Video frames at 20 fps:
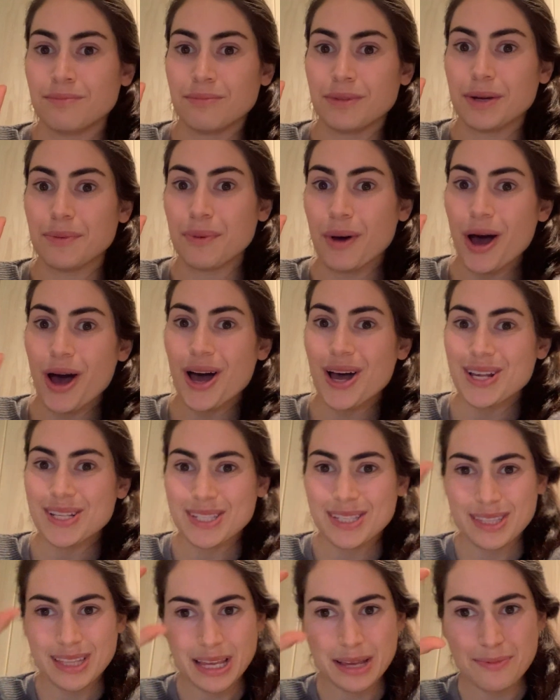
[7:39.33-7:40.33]
Now
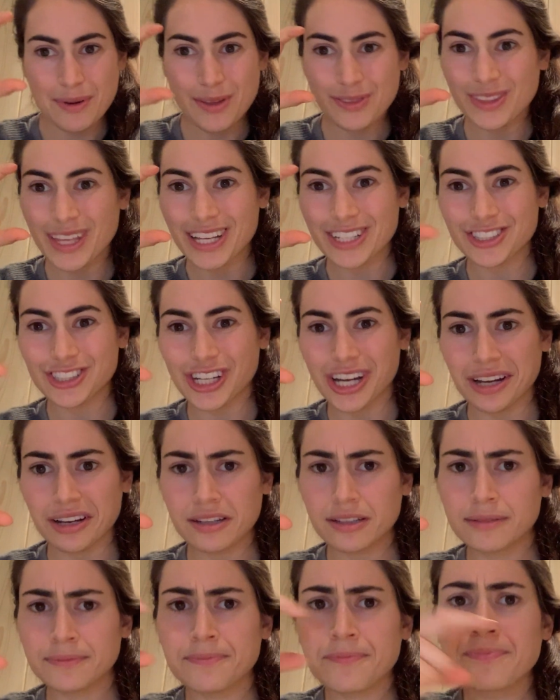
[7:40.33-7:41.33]
pause, think about that
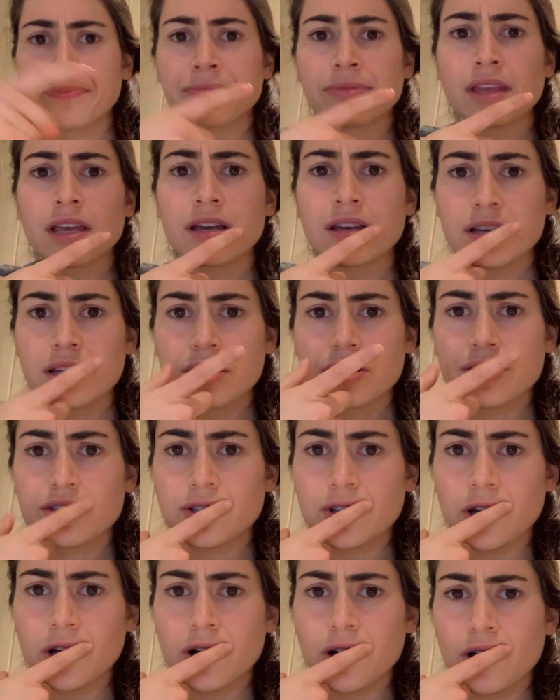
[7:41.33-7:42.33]
chunk.
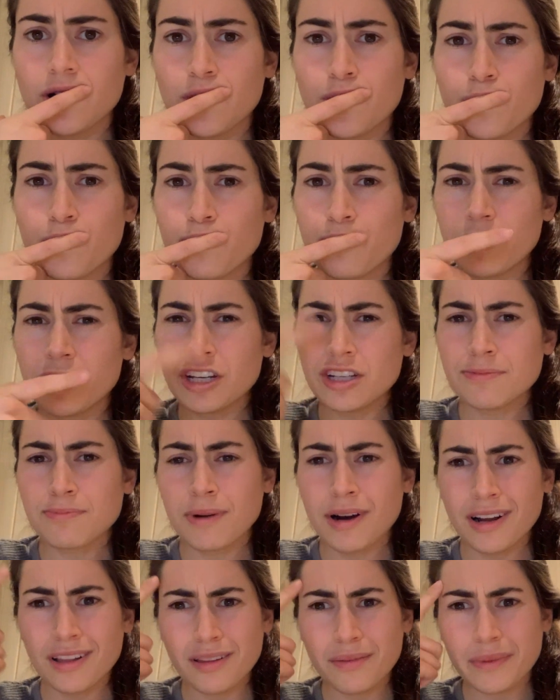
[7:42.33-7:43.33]
So British
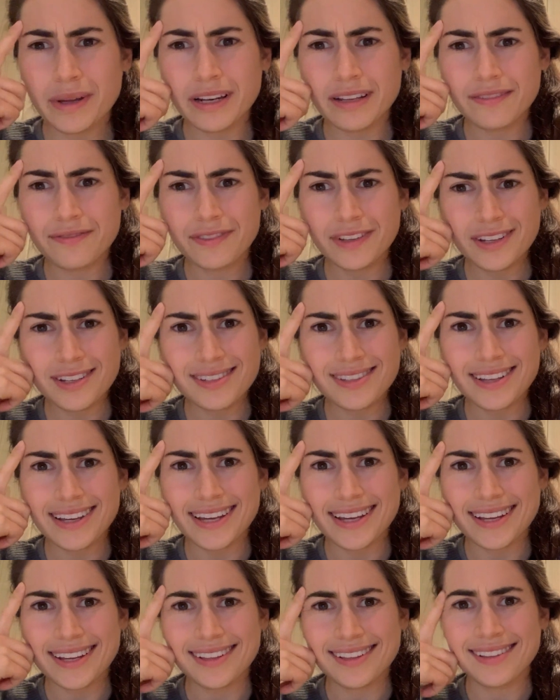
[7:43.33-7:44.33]
Parliament, it feels
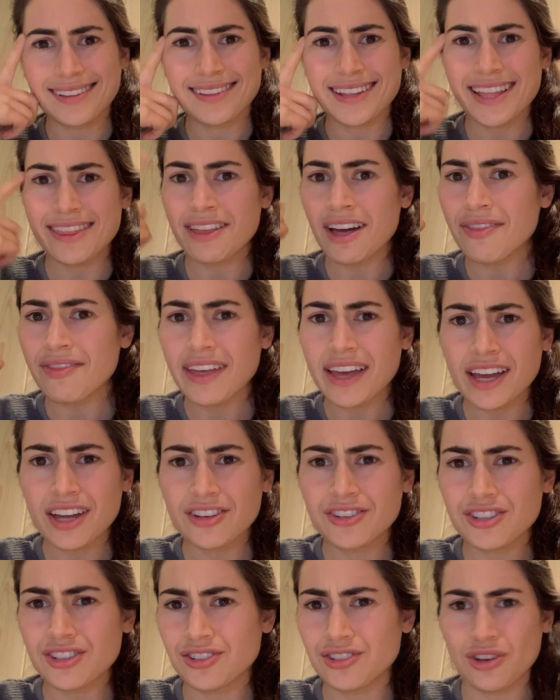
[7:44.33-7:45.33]
like they thought they could
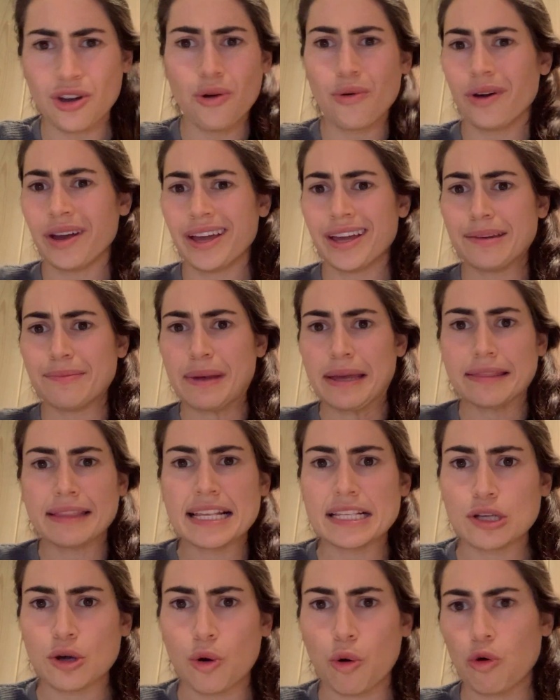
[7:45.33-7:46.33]
just go in, make
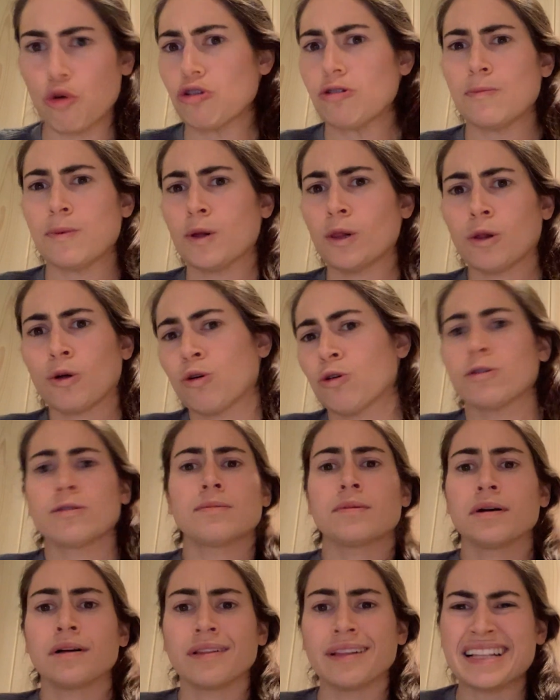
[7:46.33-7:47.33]
these
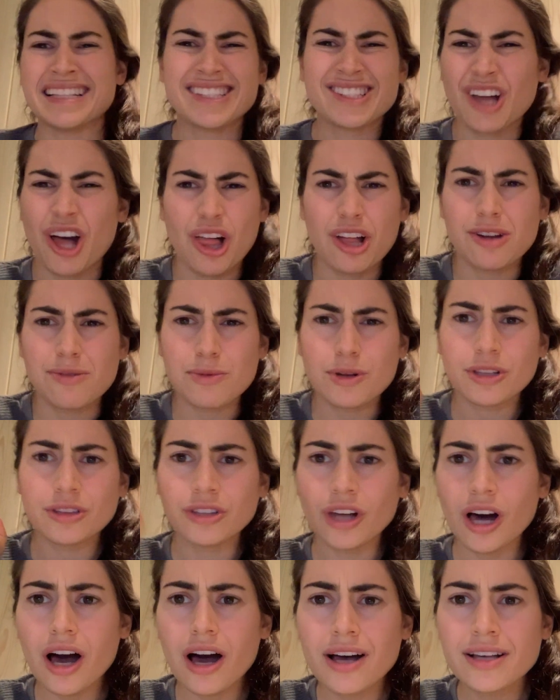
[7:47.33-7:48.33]
horrible, intolerable
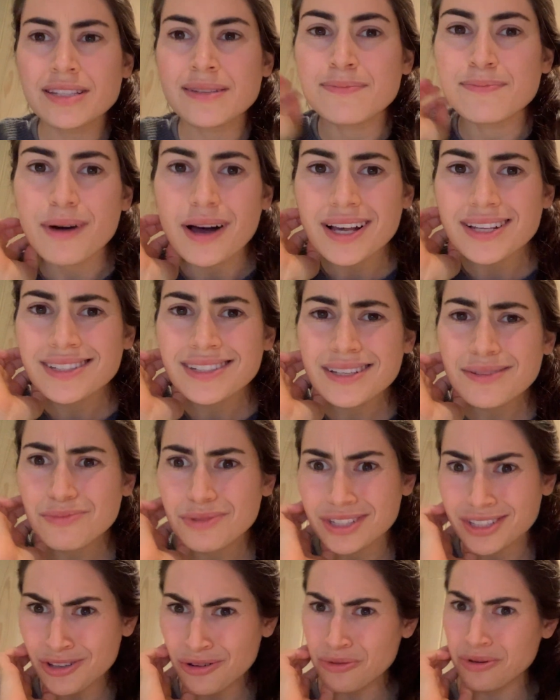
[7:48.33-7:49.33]
laws in Boston
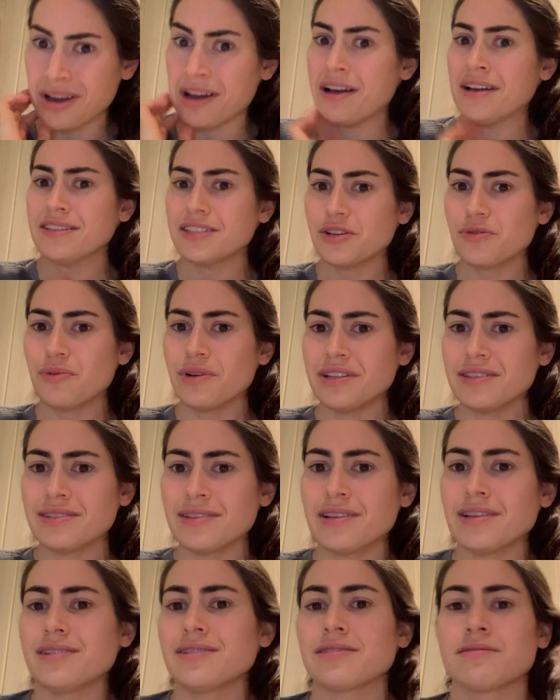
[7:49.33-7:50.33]
with no
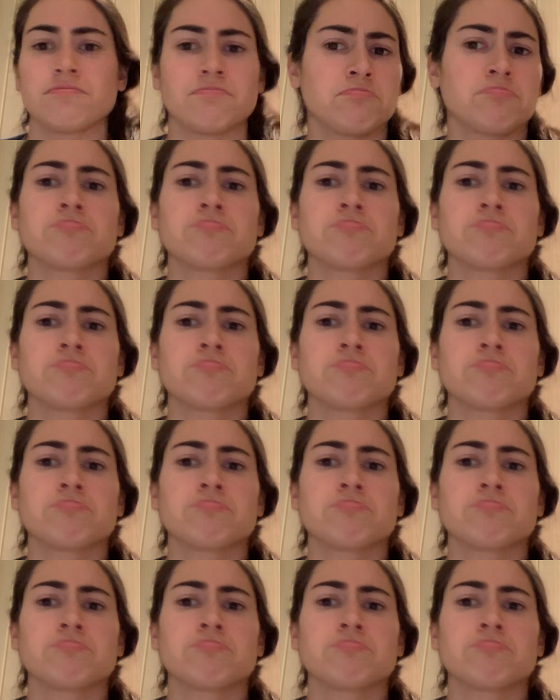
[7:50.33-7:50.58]
consequences?